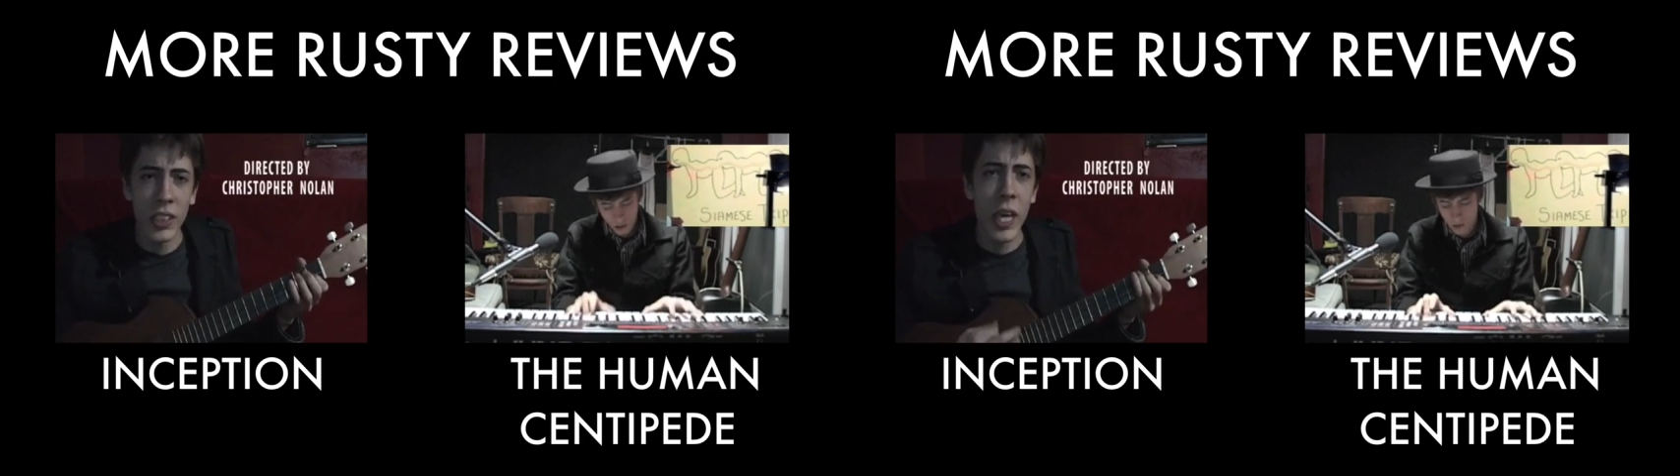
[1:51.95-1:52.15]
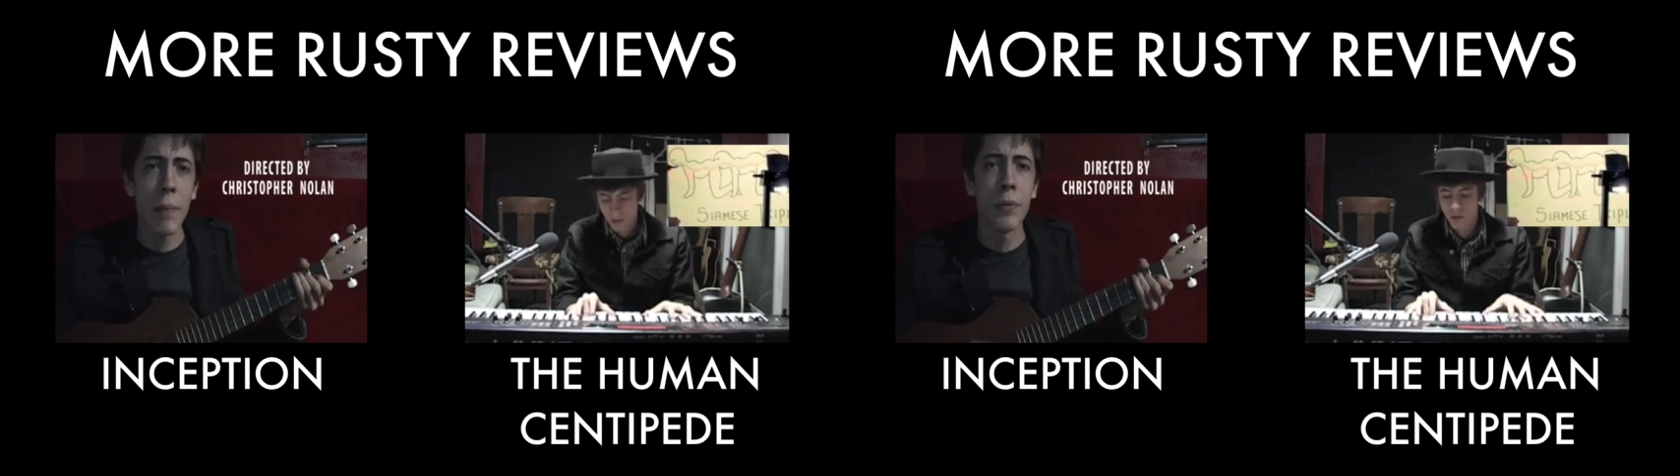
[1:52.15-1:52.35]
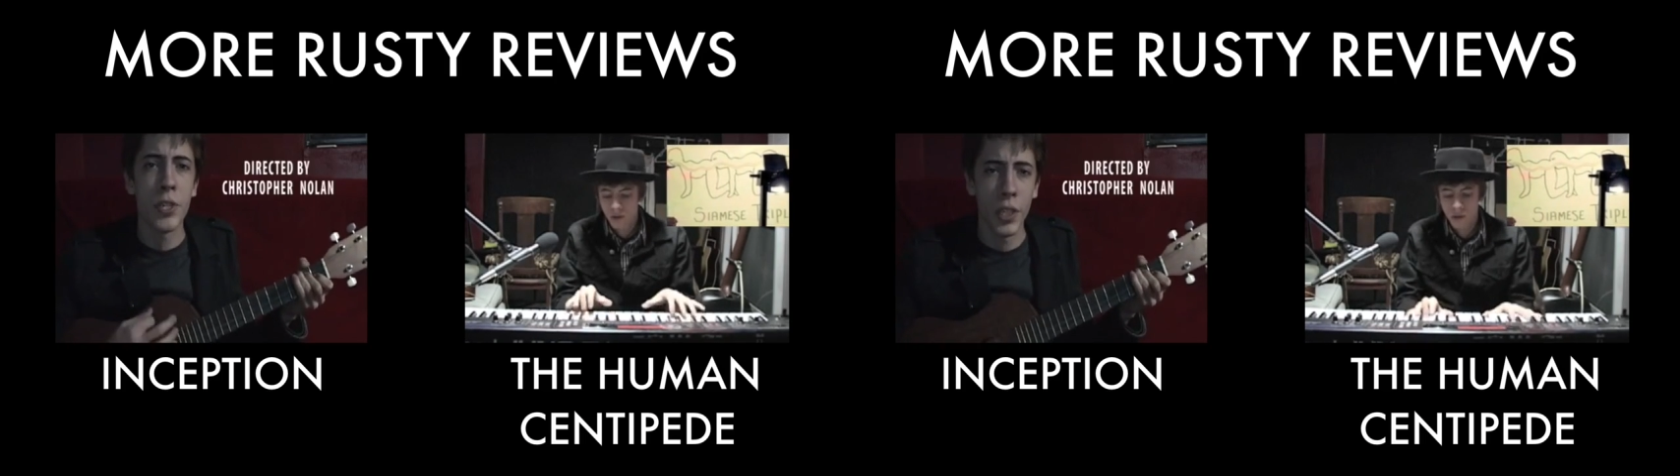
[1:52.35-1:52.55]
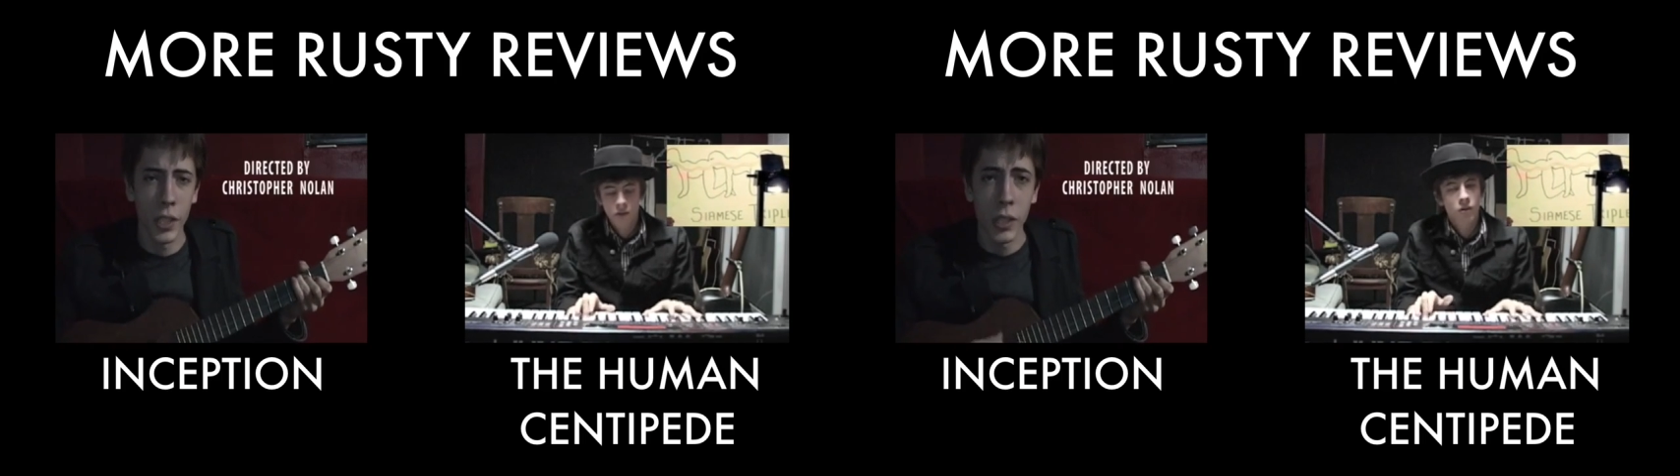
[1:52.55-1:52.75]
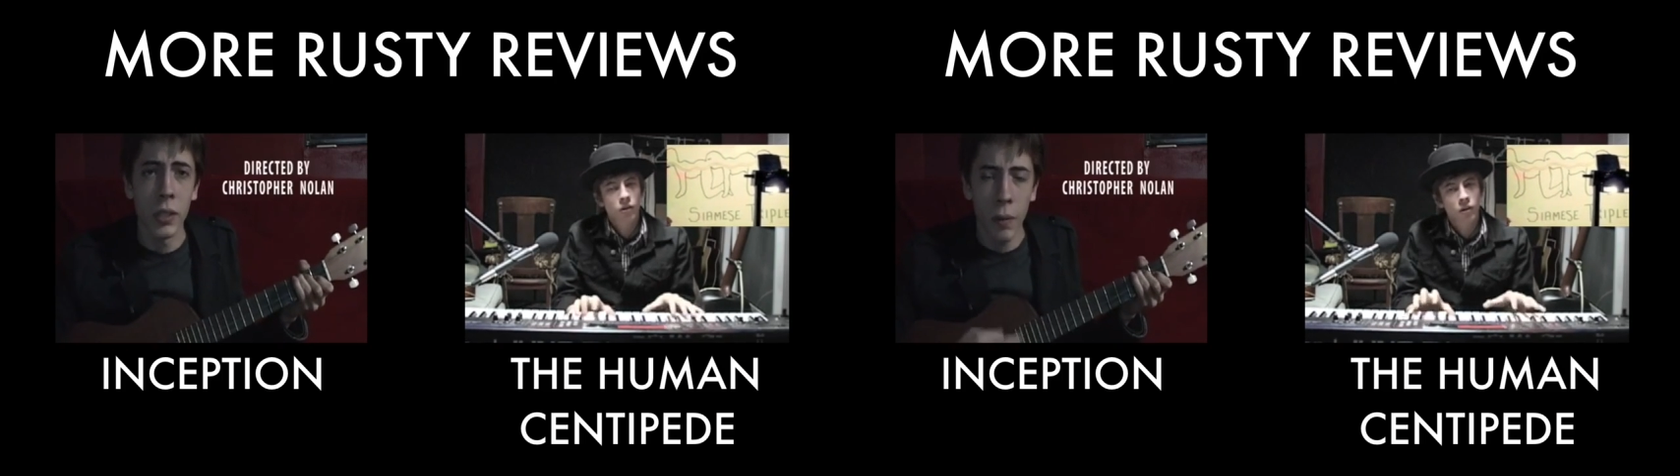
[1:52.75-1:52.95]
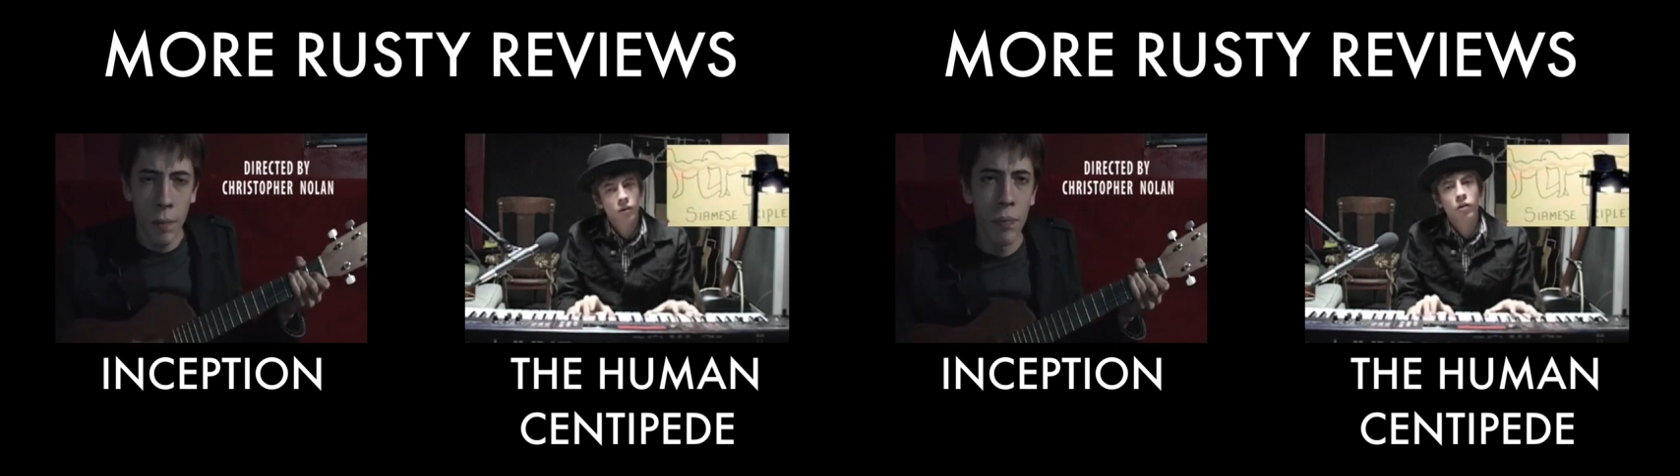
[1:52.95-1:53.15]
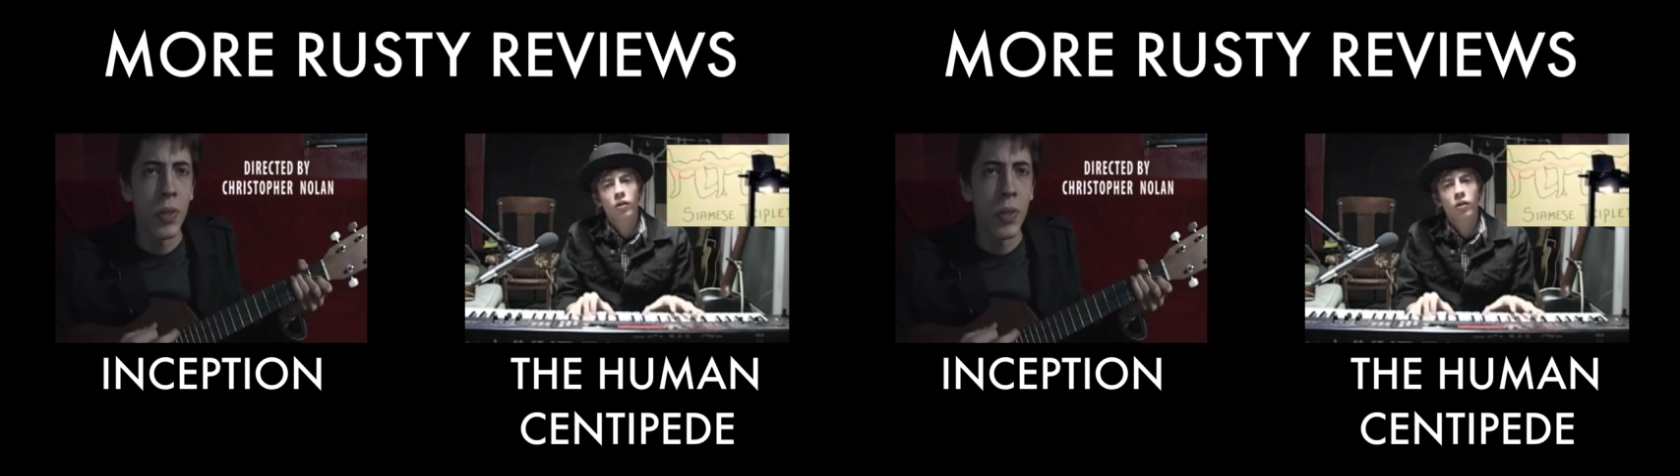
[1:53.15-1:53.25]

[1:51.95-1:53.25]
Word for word: Inception.